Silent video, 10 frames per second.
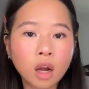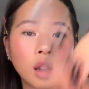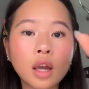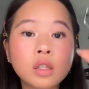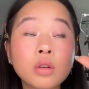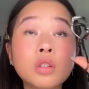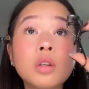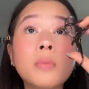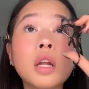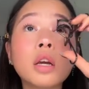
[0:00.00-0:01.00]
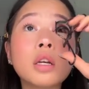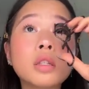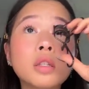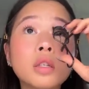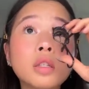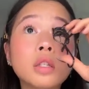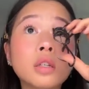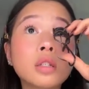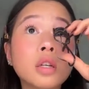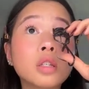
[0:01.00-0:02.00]
media is still such a
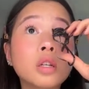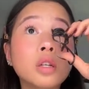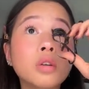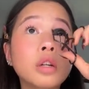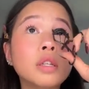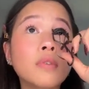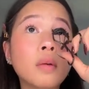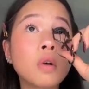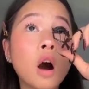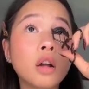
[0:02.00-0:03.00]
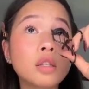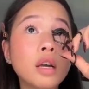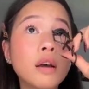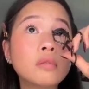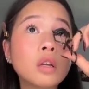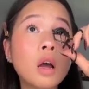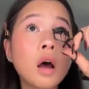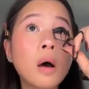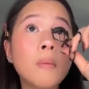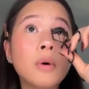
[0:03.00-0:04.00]
newly developed concept.
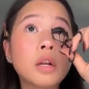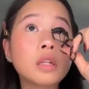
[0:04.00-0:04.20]
But